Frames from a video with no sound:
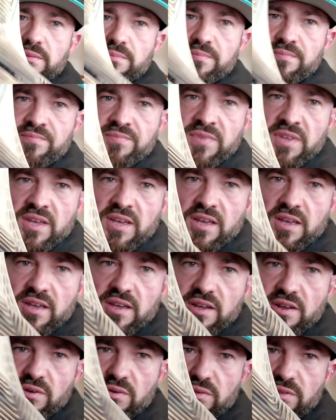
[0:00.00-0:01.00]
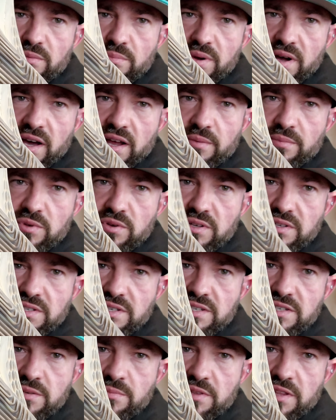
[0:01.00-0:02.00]
them here on the bottom. You can
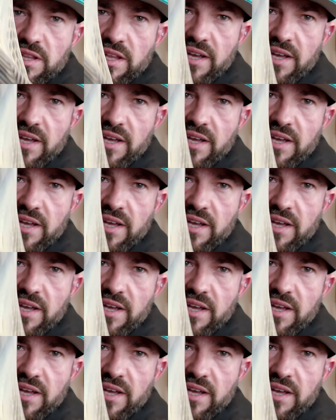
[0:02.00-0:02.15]
see some of the